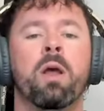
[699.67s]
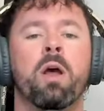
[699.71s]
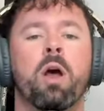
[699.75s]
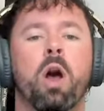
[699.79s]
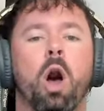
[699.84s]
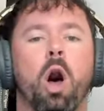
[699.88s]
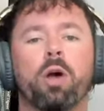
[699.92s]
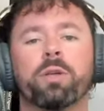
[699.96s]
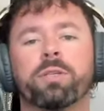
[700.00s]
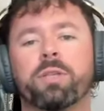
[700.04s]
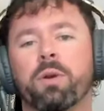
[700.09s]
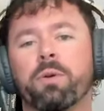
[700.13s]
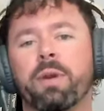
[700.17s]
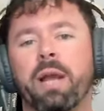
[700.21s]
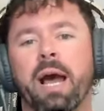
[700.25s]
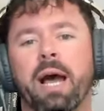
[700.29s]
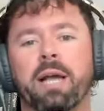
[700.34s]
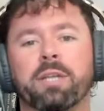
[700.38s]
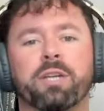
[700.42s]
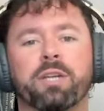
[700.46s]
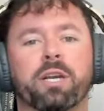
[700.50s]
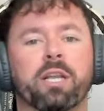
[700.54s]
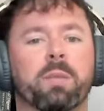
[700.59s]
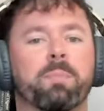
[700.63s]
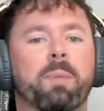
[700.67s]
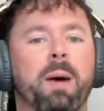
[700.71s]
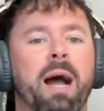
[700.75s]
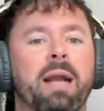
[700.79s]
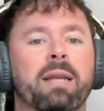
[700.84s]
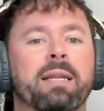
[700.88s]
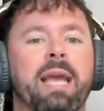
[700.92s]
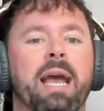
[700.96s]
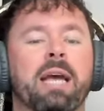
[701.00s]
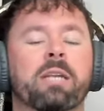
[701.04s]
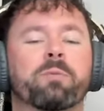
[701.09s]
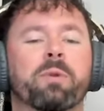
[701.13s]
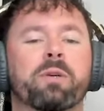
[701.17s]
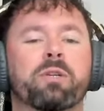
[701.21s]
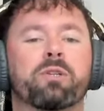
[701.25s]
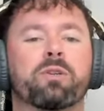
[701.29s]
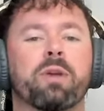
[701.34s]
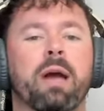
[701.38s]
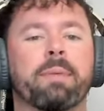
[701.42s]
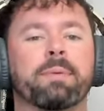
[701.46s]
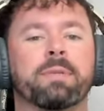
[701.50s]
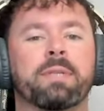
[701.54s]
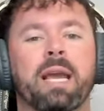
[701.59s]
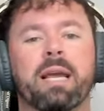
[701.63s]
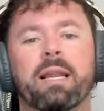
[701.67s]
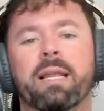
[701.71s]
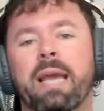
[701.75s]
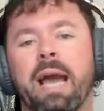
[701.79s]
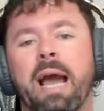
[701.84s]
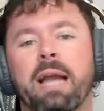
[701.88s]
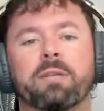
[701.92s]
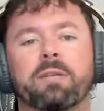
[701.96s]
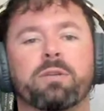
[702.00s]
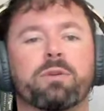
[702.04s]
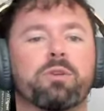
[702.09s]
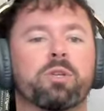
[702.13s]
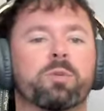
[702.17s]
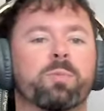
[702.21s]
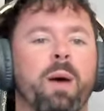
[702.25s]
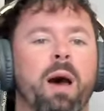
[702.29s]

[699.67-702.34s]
Also, guys, check out the podcast, which drops daily, iTunes,